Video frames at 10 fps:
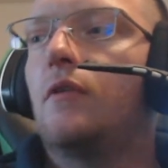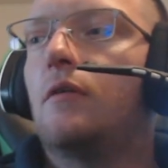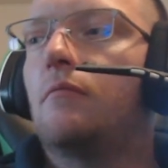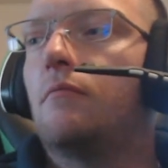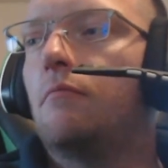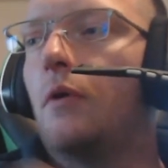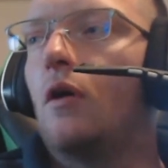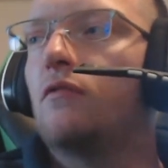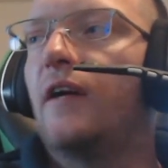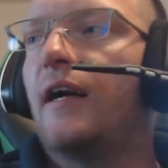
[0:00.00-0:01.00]
the
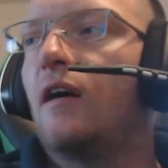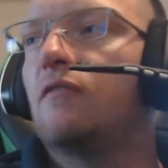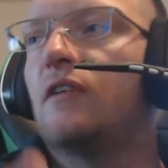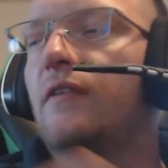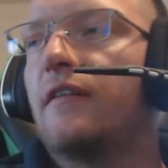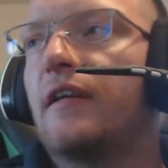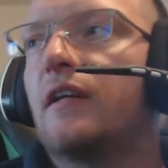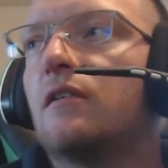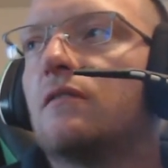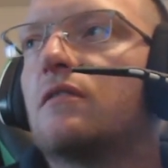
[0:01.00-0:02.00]
ball valve, everything
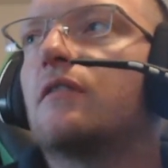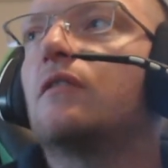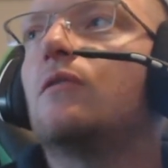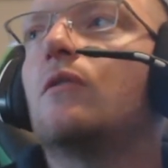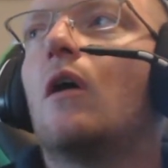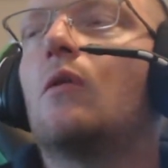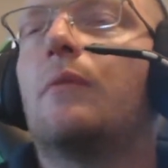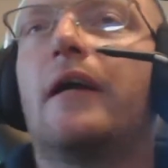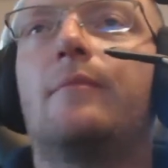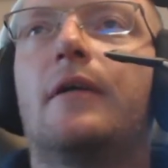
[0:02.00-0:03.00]
else. It included all the
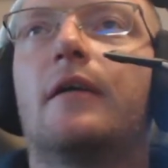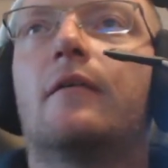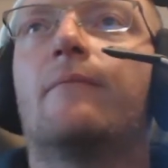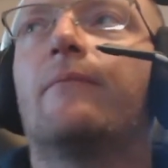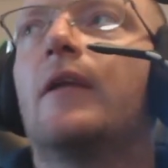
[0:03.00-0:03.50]
piping.